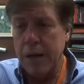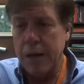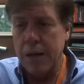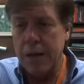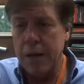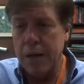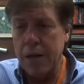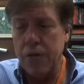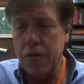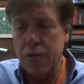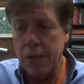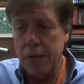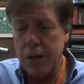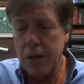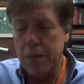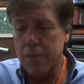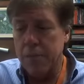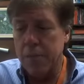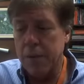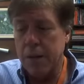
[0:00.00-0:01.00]

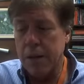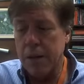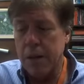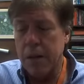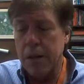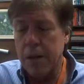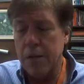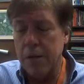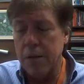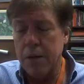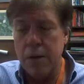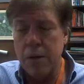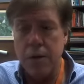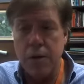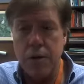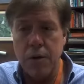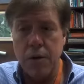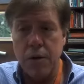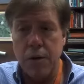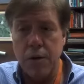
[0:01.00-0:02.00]
initially, but then
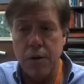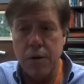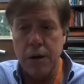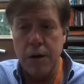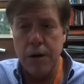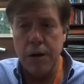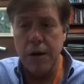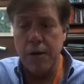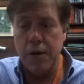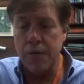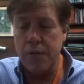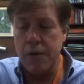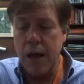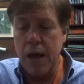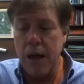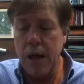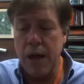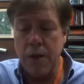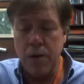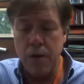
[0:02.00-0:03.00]
the next
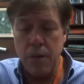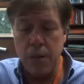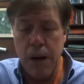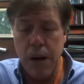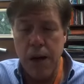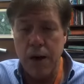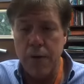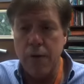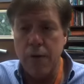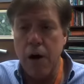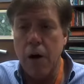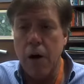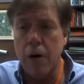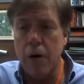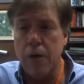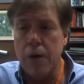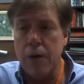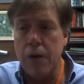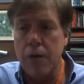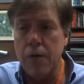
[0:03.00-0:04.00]
day you have all
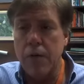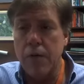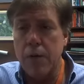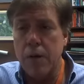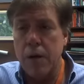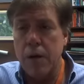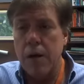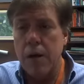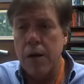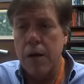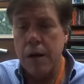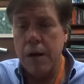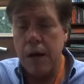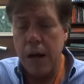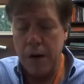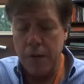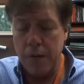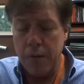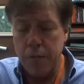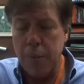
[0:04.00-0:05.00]
of these
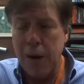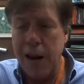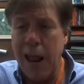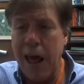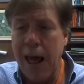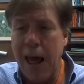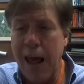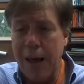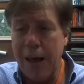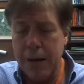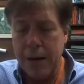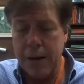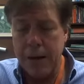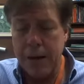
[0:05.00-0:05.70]
kind of black